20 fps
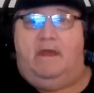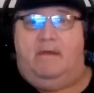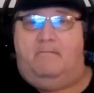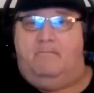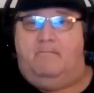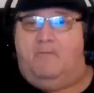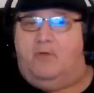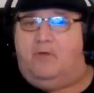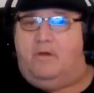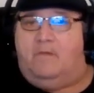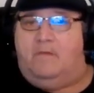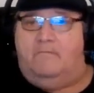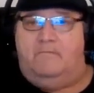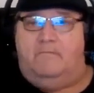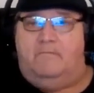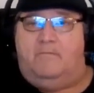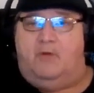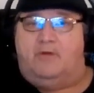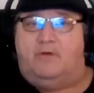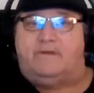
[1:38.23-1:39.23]
um, more
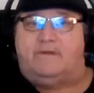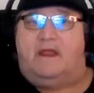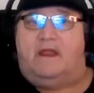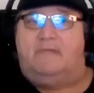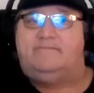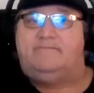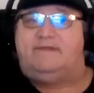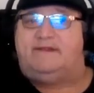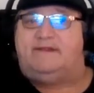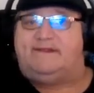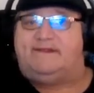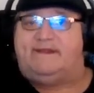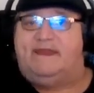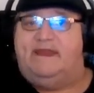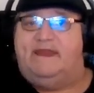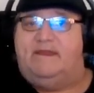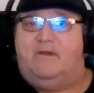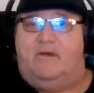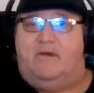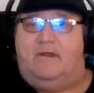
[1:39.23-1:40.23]
more times it's
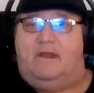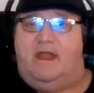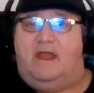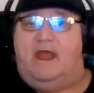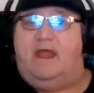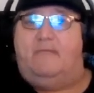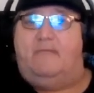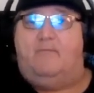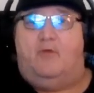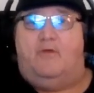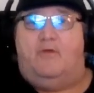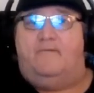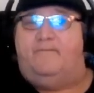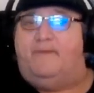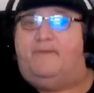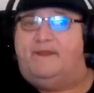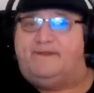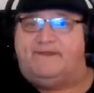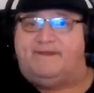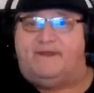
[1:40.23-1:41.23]
seen online,
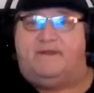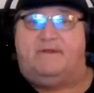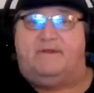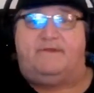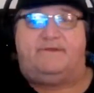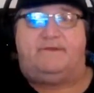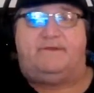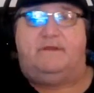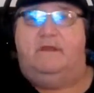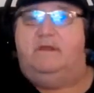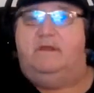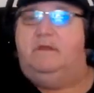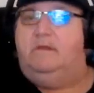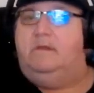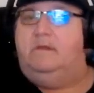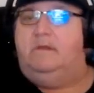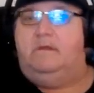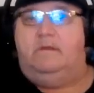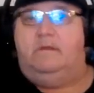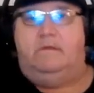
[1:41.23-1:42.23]
more visitors.
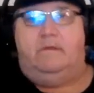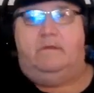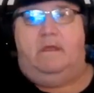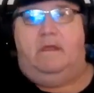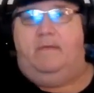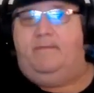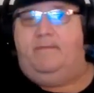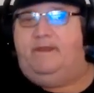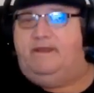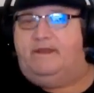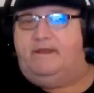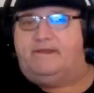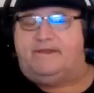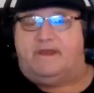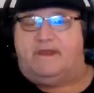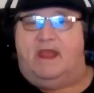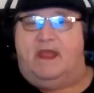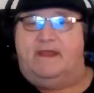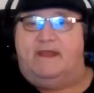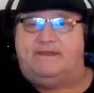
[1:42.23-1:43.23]
I mean,
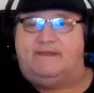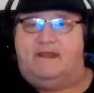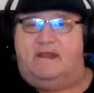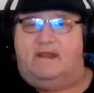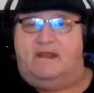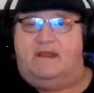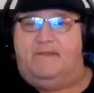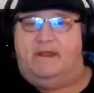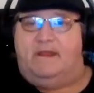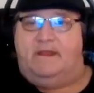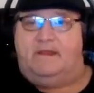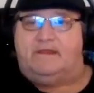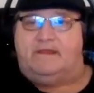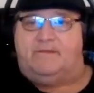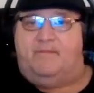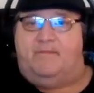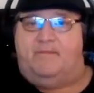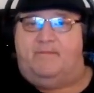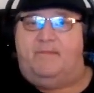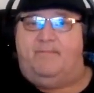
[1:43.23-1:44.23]
the sky's the limit.
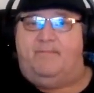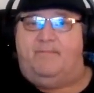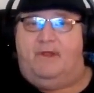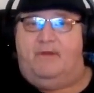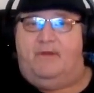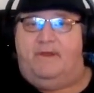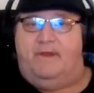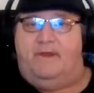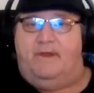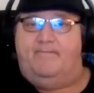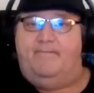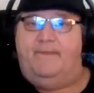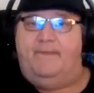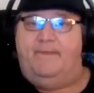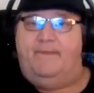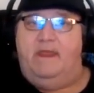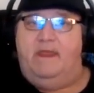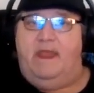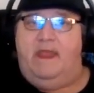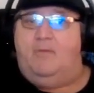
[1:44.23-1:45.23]
It's mind blowing.
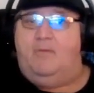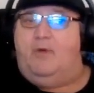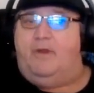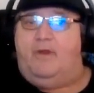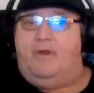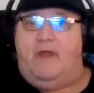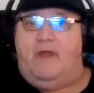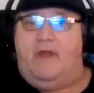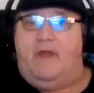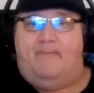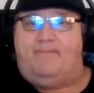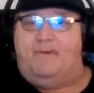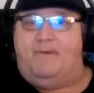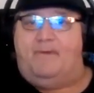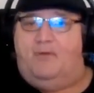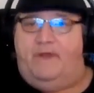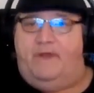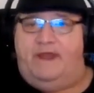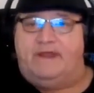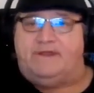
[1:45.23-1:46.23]
And what'll
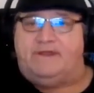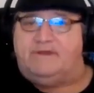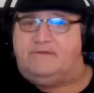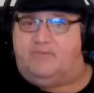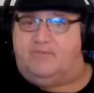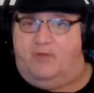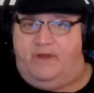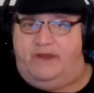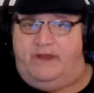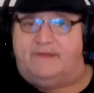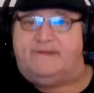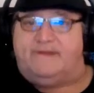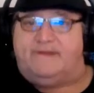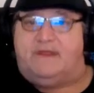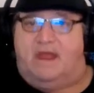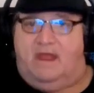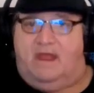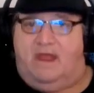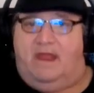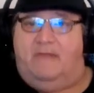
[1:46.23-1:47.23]
happen when it's when
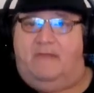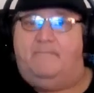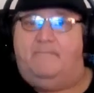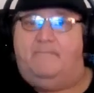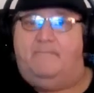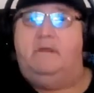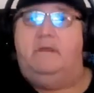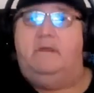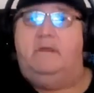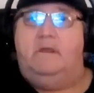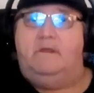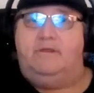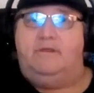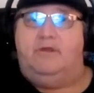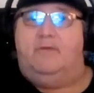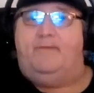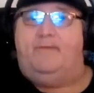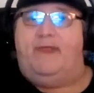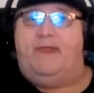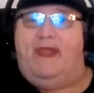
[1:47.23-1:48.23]
it's time?
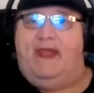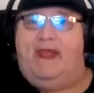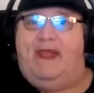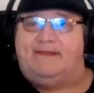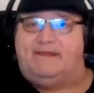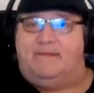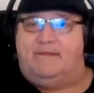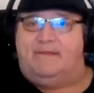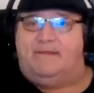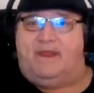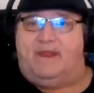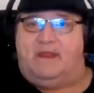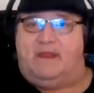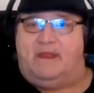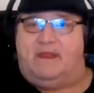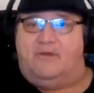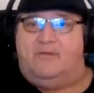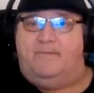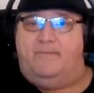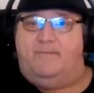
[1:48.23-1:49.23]
You'll be asked to pick
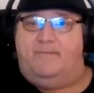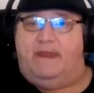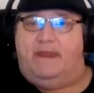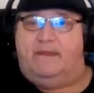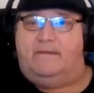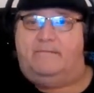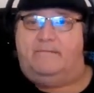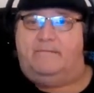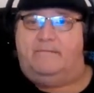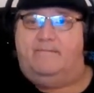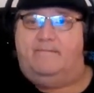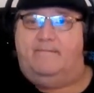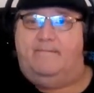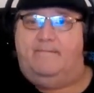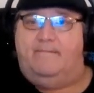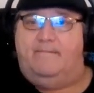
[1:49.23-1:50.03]
a domain